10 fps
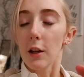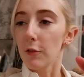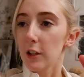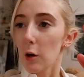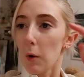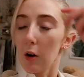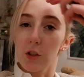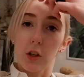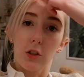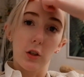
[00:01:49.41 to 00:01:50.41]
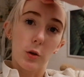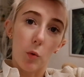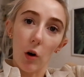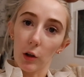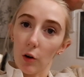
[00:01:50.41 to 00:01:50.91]
in that video where I showed you
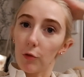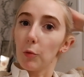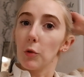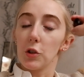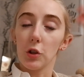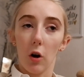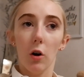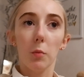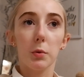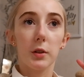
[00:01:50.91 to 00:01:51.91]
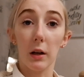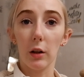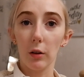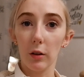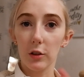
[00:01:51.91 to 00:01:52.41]
what I got from the shops, my
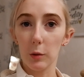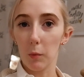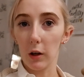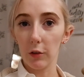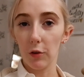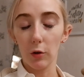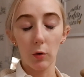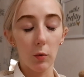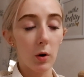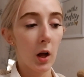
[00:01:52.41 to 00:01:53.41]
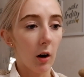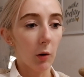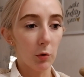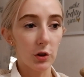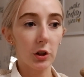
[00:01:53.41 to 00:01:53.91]
little supermarket food haul,
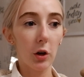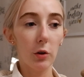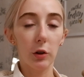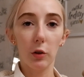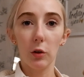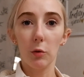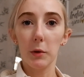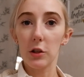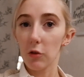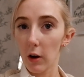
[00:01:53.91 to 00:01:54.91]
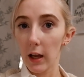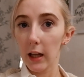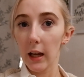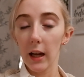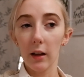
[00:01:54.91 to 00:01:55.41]
I will show you me
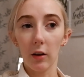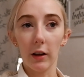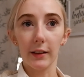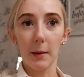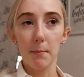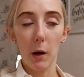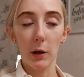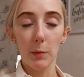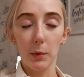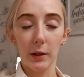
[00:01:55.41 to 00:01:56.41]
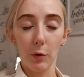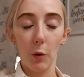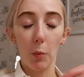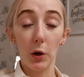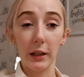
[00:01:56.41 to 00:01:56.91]
trying it, like the melt in the
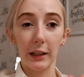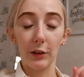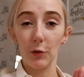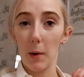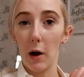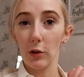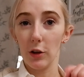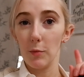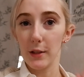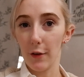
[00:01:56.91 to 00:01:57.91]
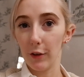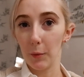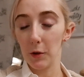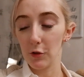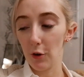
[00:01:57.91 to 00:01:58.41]
middle puddings from Aldi I'm definitely
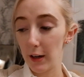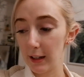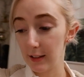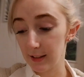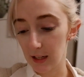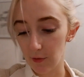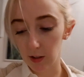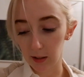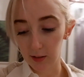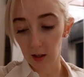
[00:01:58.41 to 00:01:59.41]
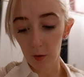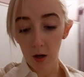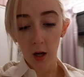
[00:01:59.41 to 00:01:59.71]
going to be trying this evening. So